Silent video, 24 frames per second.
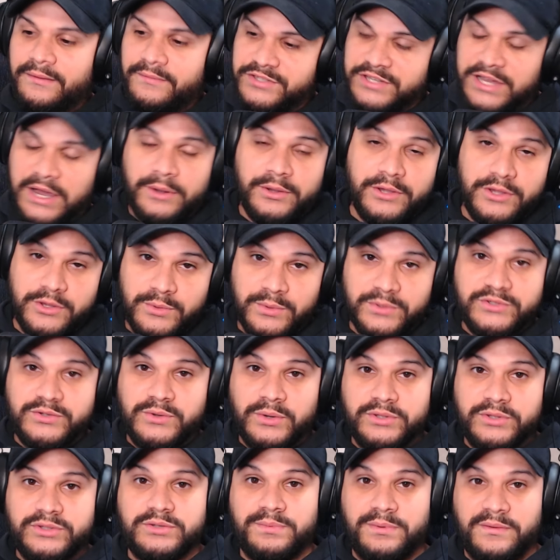Jiaoqiu is
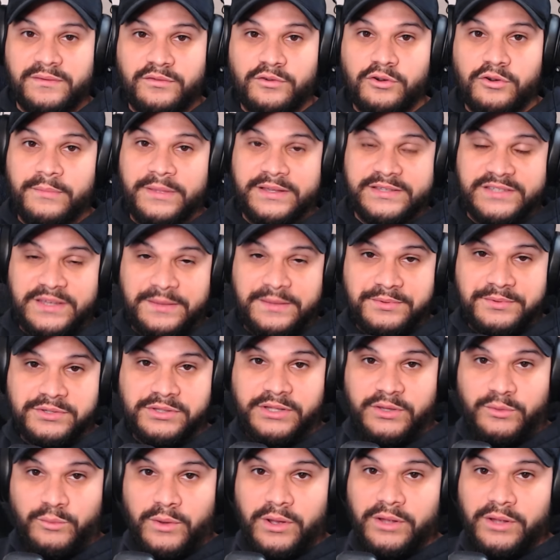going to perform
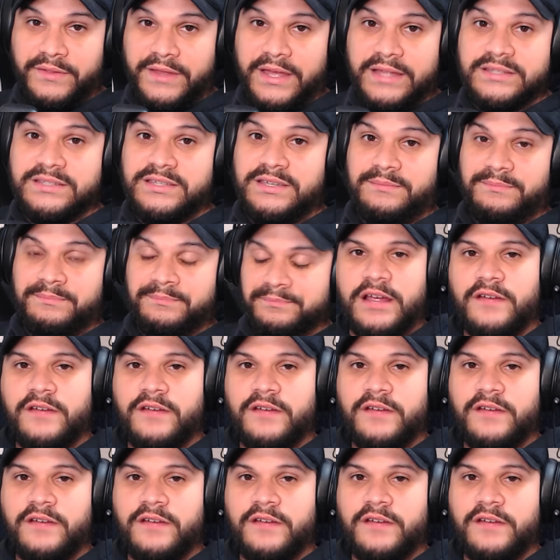exceptionally well in that team.